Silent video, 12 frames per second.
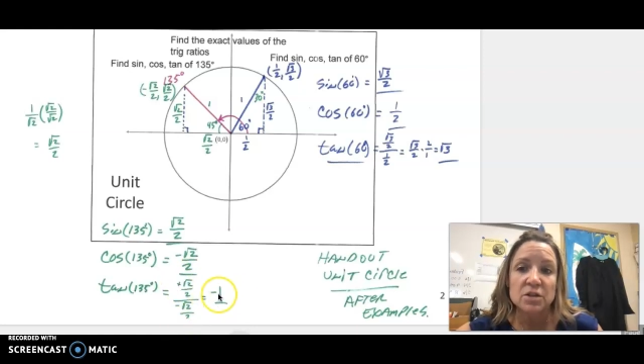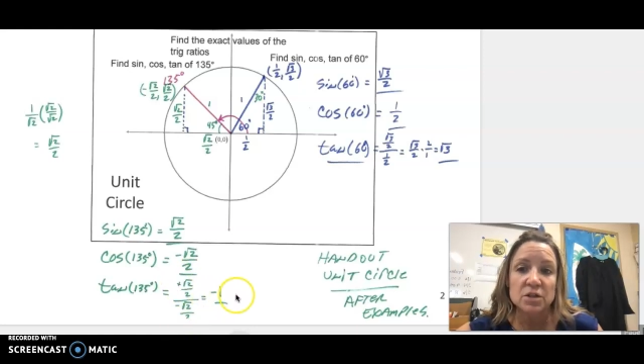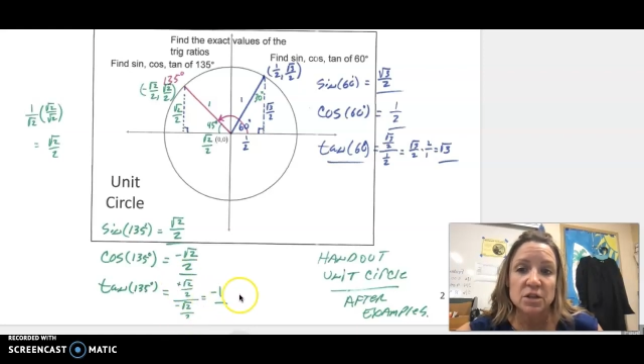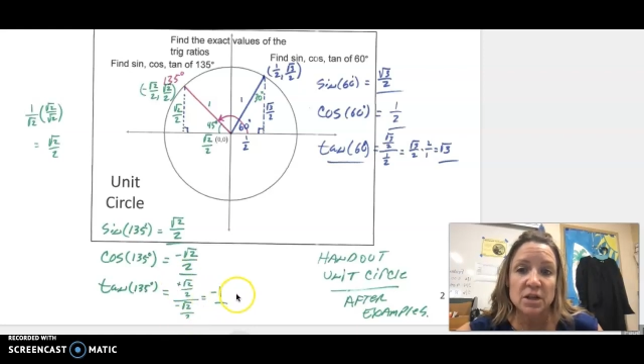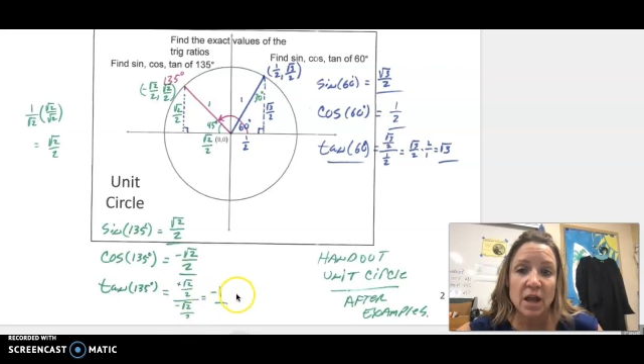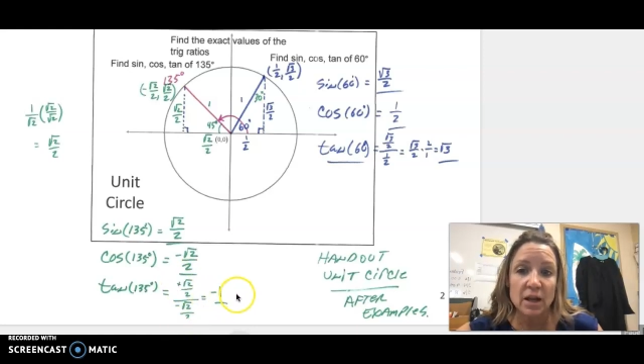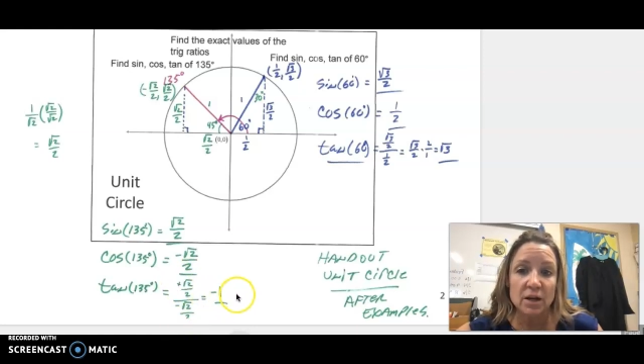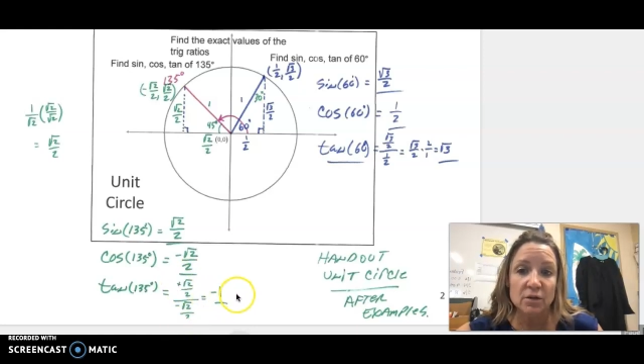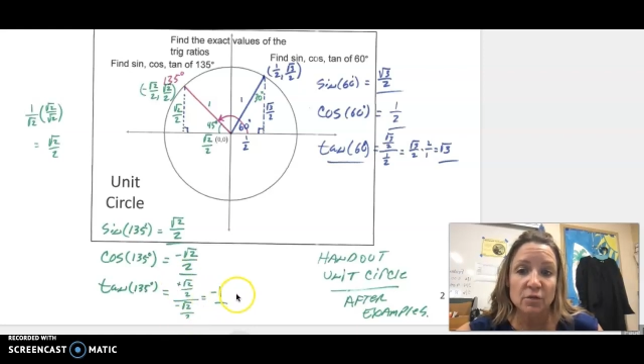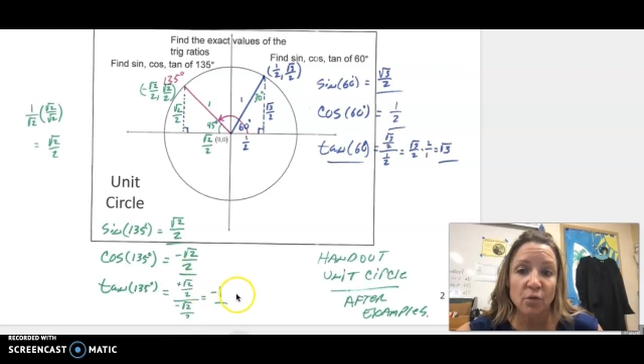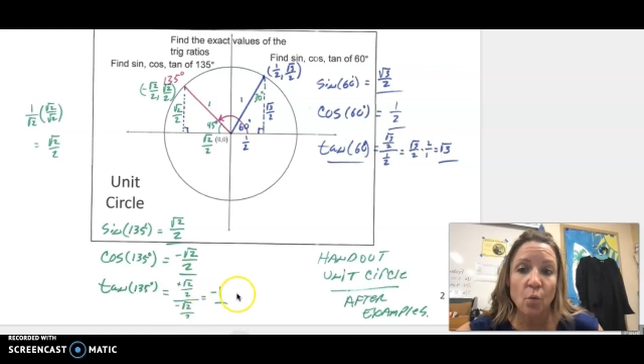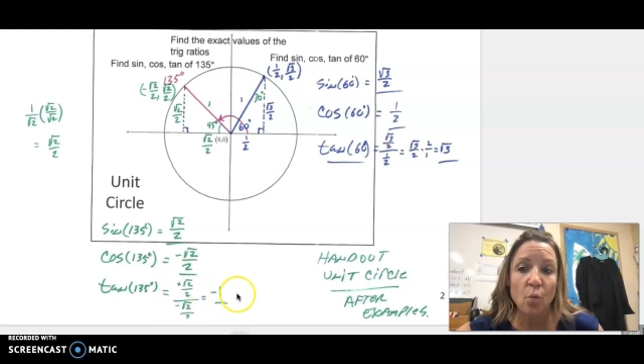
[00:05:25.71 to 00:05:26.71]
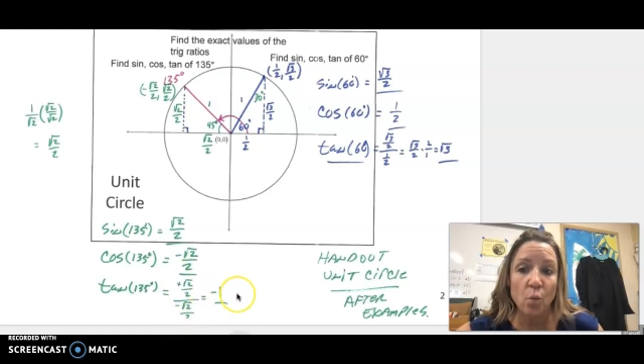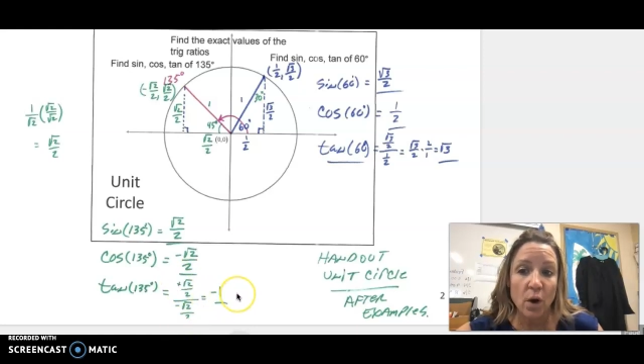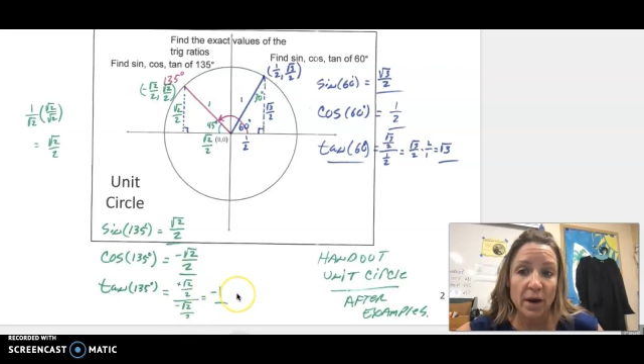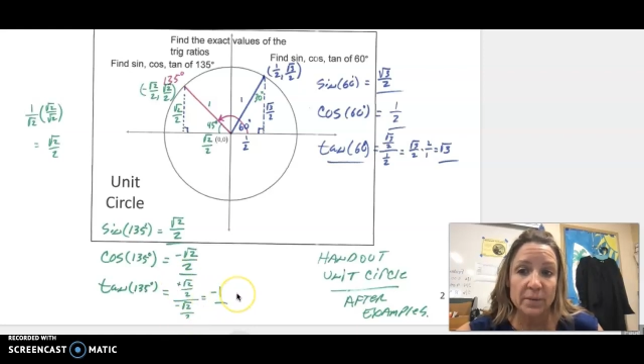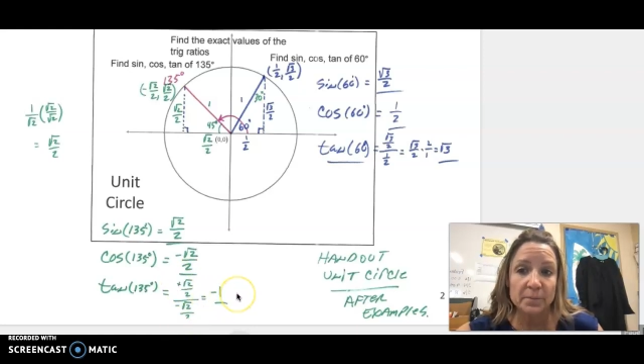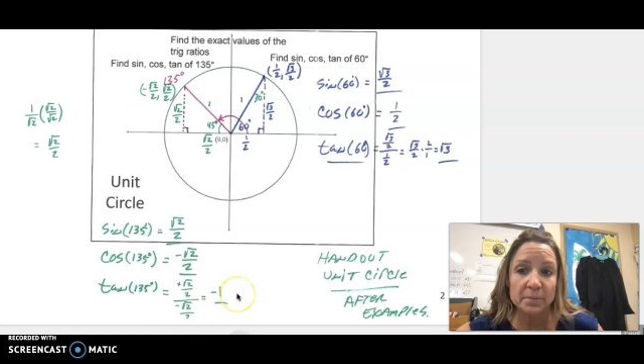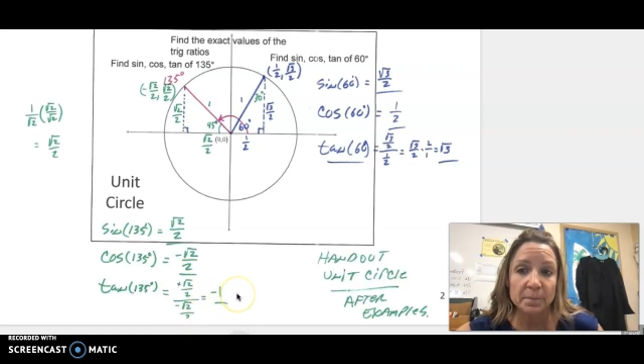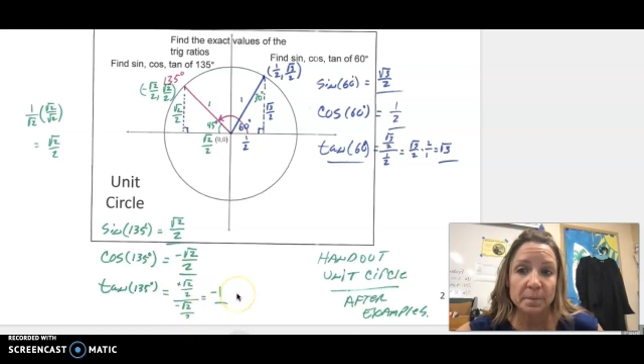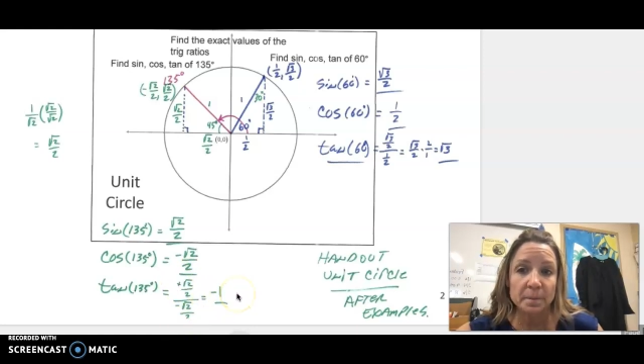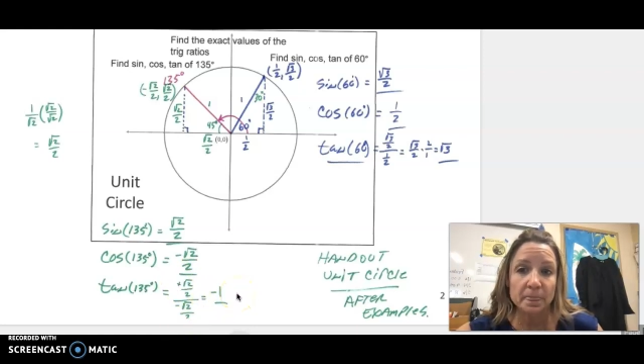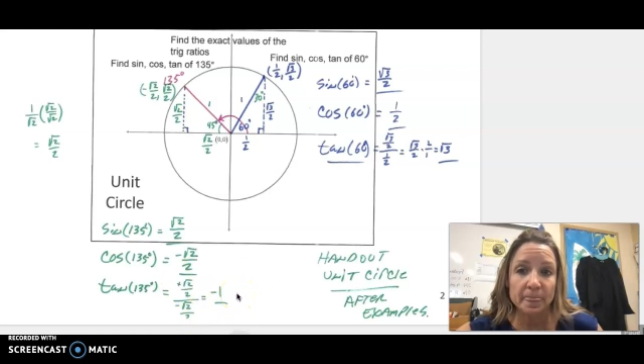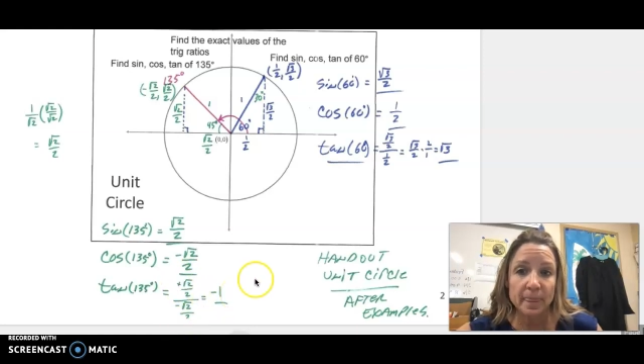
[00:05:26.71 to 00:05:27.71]
to negative 1.
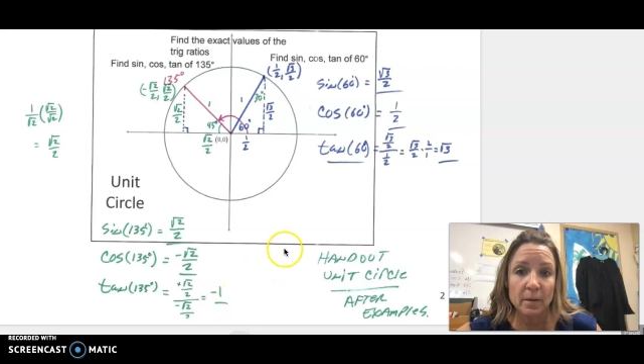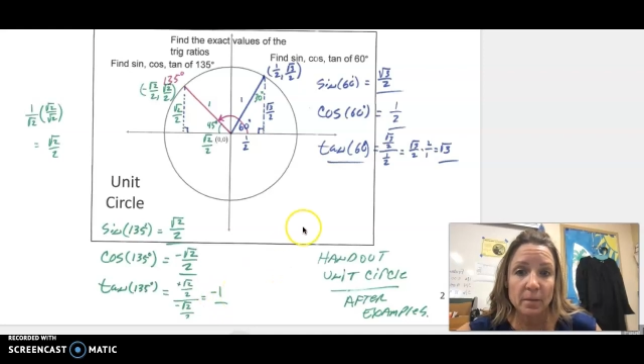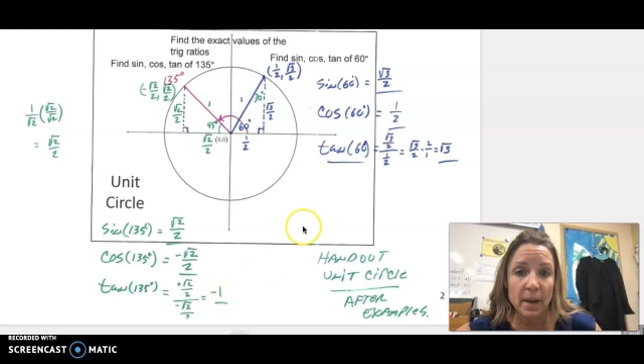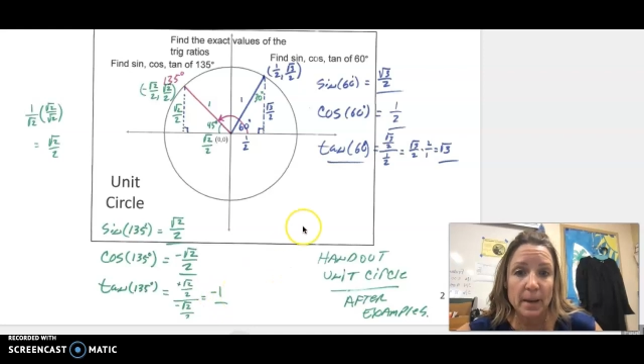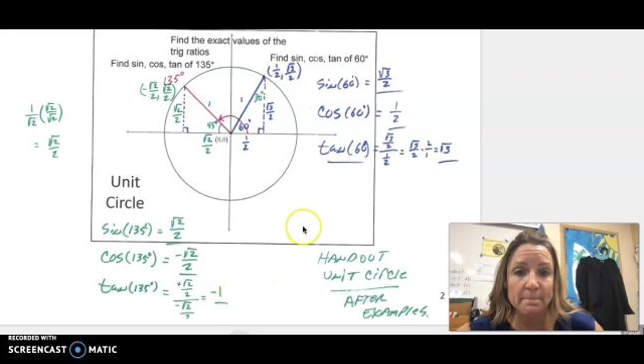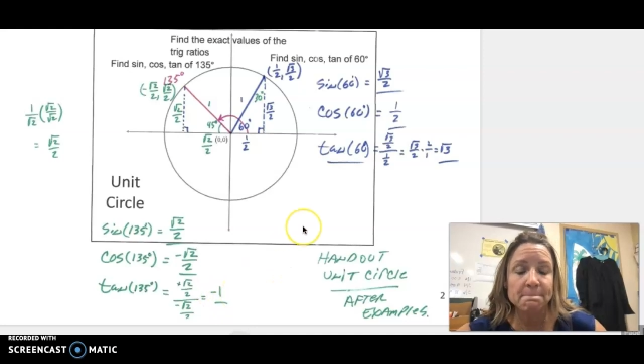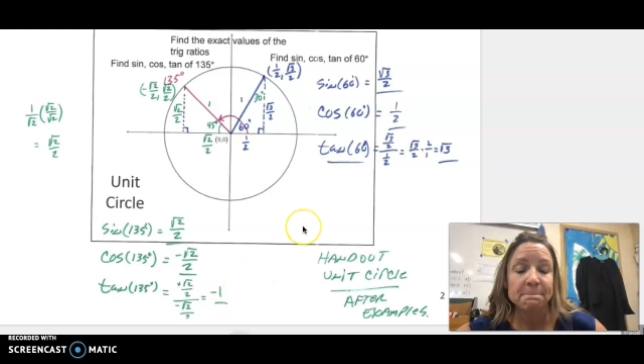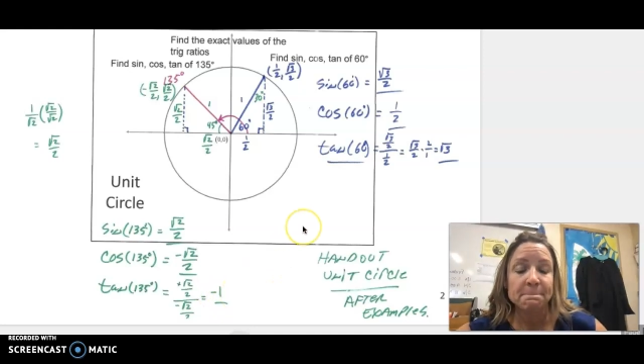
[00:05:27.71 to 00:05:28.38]
Okay?